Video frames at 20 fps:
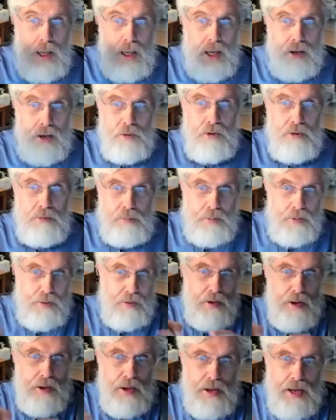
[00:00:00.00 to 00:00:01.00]
and
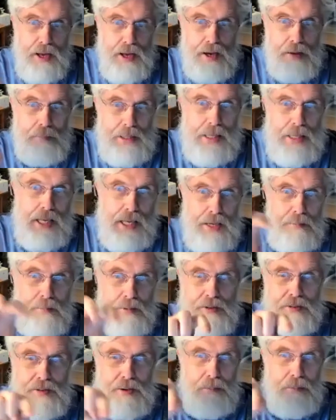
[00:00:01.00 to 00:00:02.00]
CRISPR kind of became
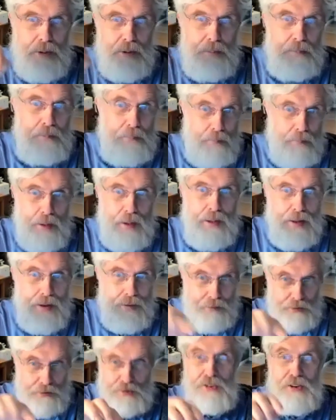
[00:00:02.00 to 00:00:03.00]
the symbol
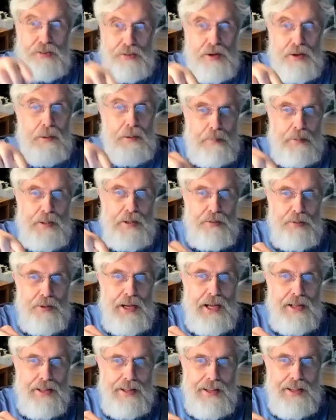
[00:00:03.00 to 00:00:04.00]
for gene therapy as
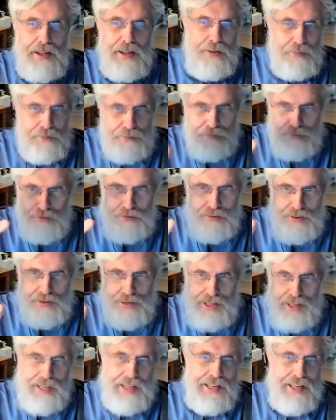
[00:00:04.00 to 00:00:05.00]
well, for gene
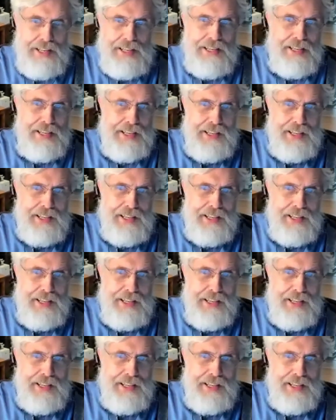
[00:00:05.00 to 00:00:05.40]
editing,